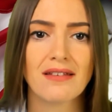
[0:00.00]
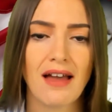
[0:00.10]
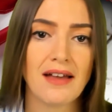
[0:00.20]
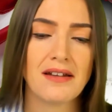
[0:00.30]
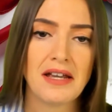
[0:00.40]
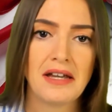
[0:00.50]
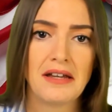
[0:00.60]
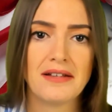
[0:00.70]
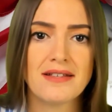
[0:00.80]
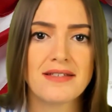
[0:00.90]
than
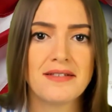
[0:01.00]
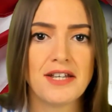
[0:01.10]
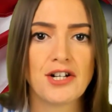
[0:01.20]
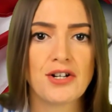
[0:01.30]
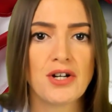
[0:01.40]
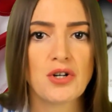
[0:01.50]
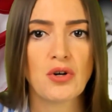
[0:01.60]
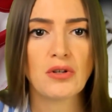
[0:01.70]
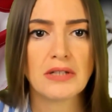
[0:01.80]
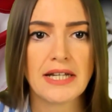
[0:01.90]
his dear
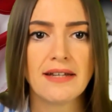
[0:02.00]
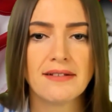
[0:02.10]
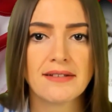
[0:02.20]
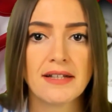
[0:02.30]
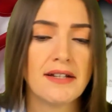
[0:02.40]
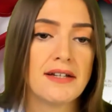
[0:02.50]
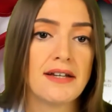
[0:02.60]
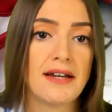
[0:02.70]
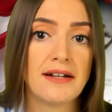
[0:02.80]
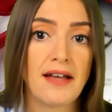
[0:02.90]
colleagues,
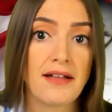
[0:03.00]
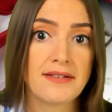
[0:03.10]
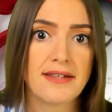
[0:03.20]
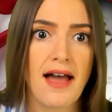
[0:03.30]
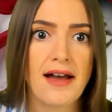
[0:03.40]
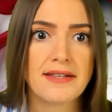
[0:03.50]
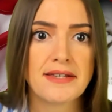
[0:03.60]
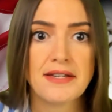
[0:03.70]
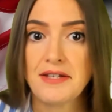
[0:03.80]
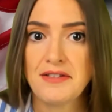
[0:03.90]
and that's
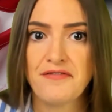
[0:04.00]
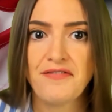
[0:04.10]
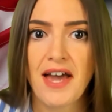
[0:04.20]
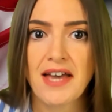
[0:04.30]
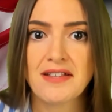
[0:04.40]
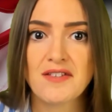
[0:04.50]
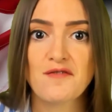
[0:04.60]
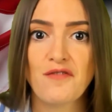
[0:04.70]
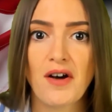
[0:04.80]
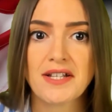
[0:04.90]
that the Fed's
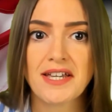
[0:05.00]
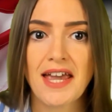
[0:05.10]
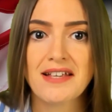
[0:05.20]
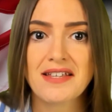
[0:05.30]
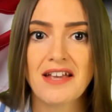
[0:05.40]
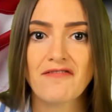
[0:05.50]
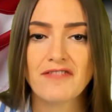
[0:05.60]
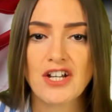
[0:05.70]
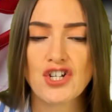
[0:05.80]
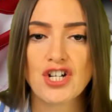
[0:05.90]
fight against
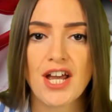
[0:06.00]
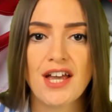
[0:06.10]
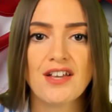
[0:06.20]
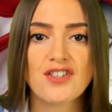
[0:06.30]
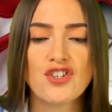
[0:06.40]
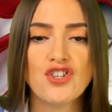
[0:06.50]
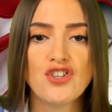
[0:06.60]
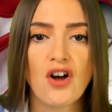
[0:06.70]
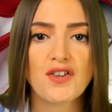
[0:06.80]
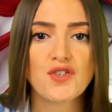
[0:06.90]
inflation is
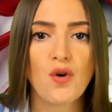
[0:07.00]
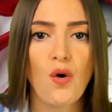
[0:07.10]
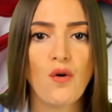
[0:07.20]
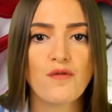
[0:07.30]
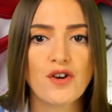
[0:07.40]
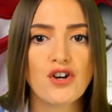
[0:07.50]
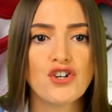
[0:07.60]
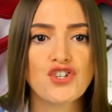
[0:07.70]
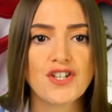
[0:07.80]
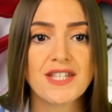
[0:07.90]
not
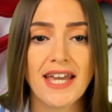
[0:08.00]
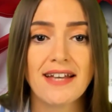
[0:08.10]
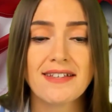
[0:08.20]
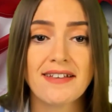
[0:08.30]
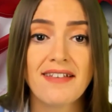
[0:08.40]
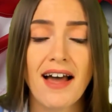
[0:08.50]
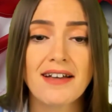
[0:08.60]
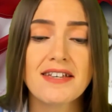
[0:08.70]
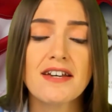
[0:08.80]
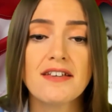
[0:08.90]
over just yet, and
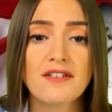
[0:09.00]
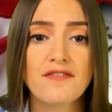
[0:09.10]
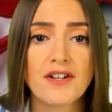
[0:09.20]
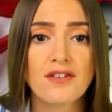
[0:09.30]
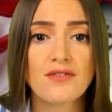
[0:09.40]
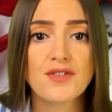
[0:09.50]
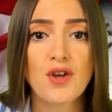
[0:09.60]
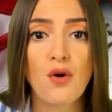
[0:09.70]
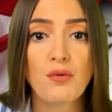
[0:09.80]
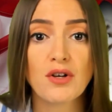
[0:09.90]
that the Federal
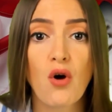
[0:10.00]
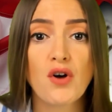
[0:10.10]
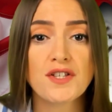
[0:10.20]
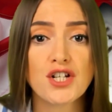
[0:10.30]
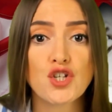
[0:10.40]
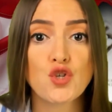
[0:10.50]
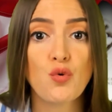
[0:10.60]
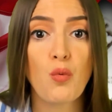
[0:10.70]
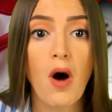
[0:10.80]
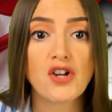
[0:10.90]
Reserve will continue
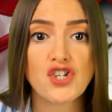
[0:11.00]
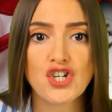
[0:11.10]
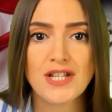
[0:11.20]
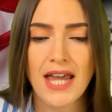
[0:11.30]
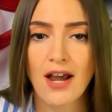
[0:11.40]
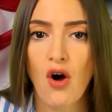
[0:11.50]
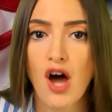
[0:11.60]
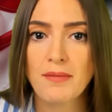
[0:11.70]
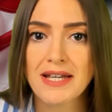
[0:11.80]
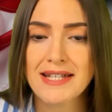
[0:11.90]
to watch the
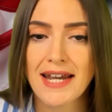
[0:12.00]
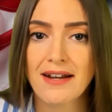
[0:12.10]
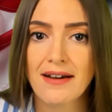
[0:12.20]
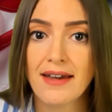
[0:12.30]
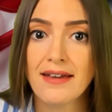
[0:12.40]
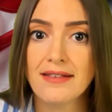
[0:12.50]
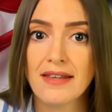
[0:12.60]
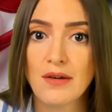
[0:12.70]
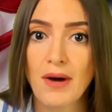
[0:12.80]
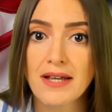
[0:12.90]
economic data in
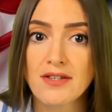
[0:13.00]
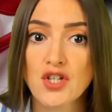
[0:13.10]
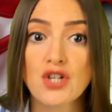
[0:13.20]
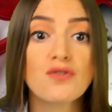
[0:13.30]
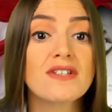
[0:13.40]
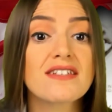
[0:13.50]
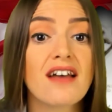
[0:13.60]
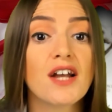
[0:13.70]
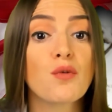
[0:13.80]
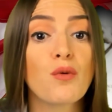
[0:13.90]
the US to
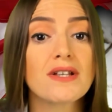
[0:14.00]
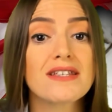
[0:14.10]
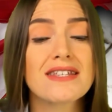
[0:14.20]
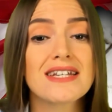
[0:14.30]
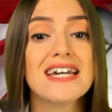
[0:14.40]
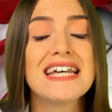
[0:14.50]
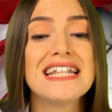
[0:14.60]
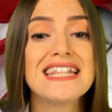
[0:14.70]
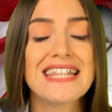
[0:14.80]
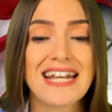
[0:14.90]
decide what's the
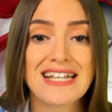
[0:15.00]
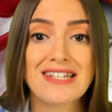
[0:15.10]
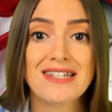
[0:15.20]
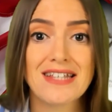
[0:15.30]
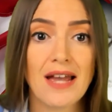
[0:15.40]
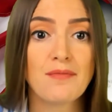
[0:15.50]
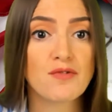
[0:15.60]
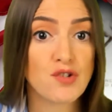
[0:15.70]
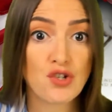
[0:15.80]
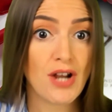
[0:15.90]
next
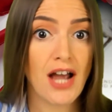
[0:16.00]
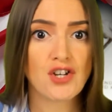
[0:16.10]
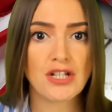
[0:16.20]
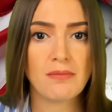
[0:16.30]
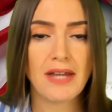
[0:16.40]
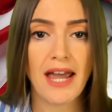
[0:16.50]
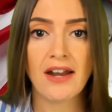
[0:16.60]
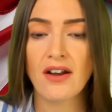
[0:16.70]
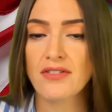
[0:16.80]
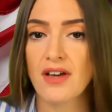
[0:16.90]
steps, which could actually be
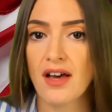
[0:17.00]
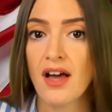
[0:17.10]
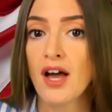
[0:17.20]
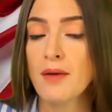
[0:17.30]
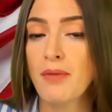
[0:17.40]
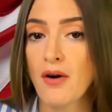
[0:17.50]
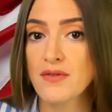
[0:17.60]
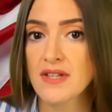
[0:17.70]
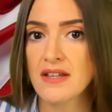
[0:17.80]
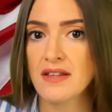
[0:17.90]
another
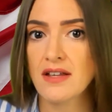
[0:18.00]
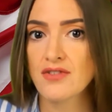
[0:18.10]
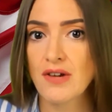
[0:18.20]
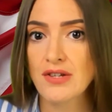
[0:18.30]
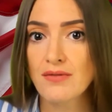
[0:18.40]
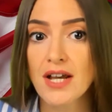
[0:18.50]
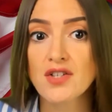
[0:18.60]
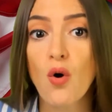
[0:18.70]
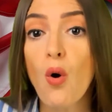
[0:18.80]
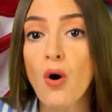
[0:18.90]
pause in the interest
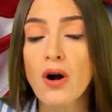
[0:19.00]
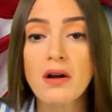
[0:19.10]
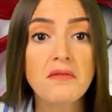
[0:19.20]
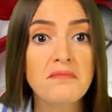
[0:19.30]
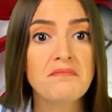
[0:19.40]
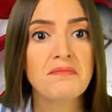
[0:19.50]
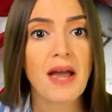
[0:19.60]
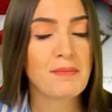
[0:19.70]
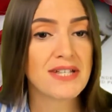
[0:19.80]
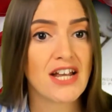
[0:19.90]
rates or
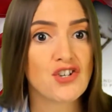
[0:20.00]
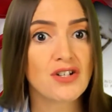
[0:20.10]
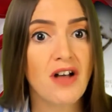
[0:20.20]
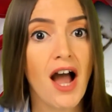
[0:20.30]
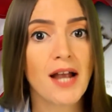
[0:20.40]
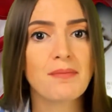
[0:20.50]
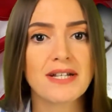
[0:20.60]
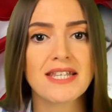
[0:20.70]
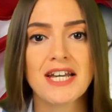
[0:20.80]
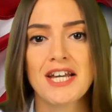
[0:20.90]
potential hike
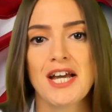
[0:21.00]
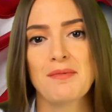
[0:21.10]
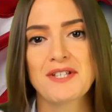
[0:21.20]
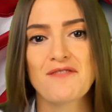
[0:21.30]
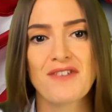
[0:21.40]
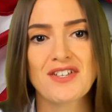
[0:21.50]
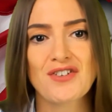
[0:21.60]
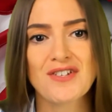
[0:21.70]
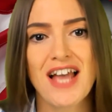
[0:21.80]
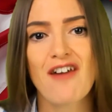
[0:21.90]
but but
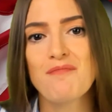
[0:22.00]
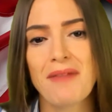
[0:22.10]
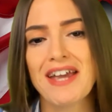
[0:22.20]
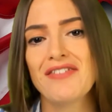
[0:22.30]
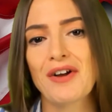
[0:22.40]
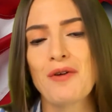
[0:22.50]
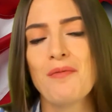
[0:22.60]
investors have made their